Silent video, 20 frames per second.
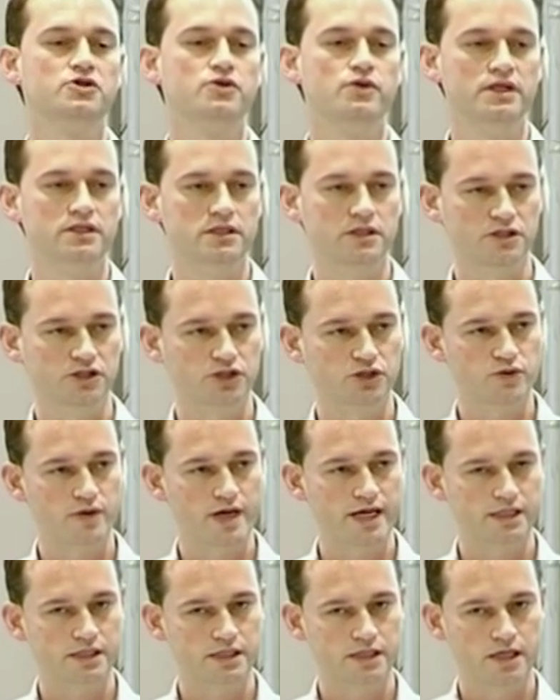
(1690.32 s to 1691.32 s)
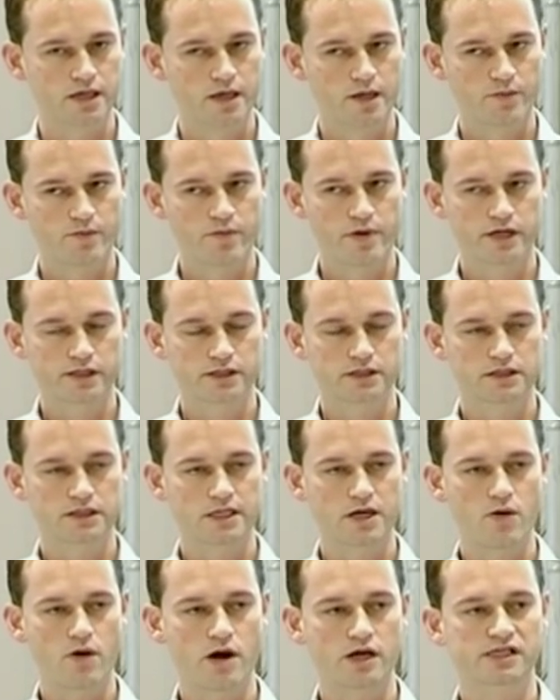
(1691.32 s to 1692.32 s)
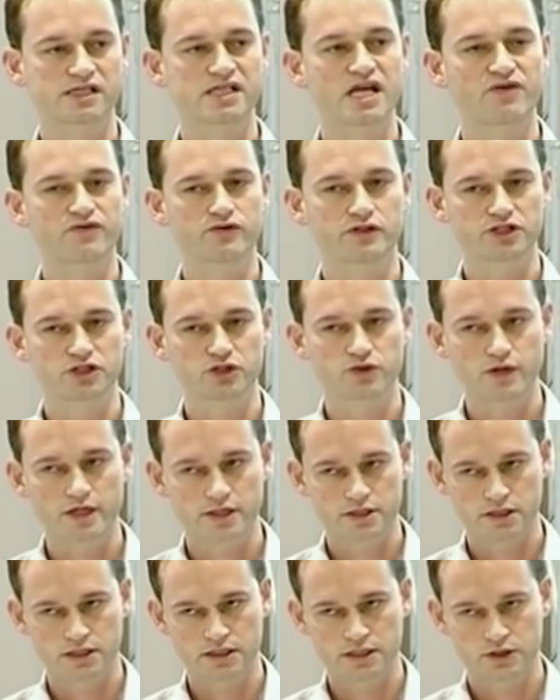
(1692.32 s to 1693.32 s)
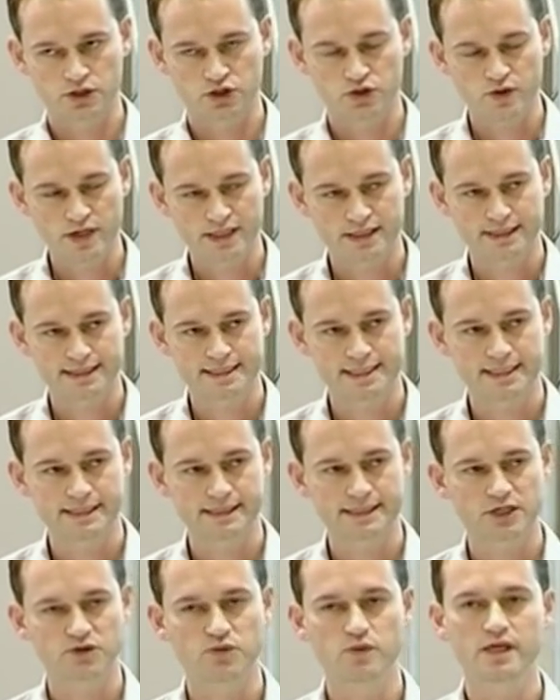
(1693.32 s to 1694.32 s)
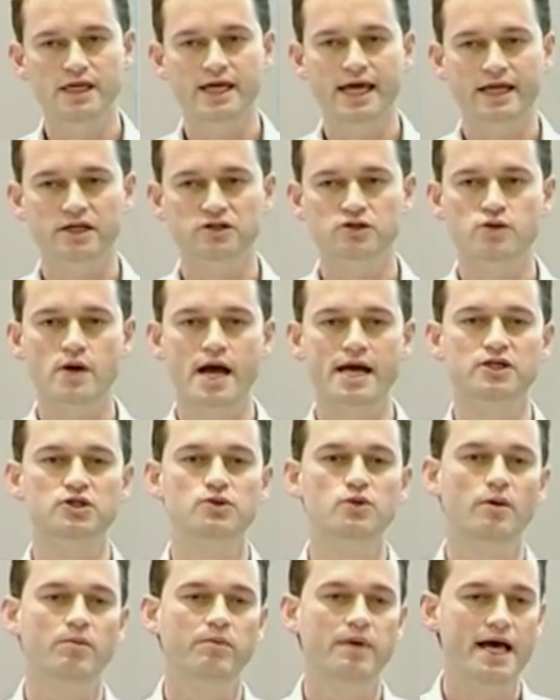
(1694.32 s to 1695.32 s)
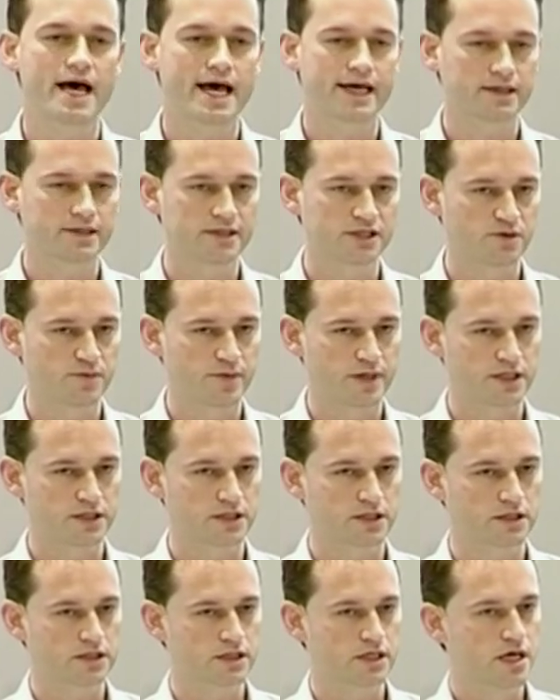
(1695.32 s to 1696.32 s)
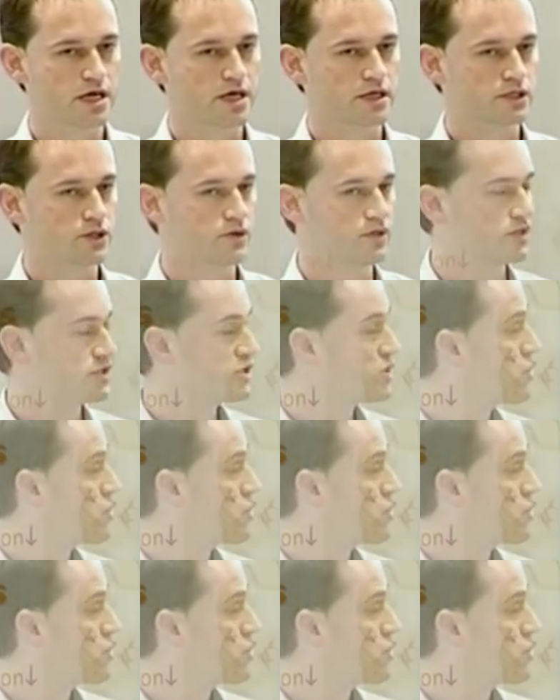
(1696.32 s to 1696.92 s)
treating stress, but there are several strategies that we can try to apply in these patients. So there's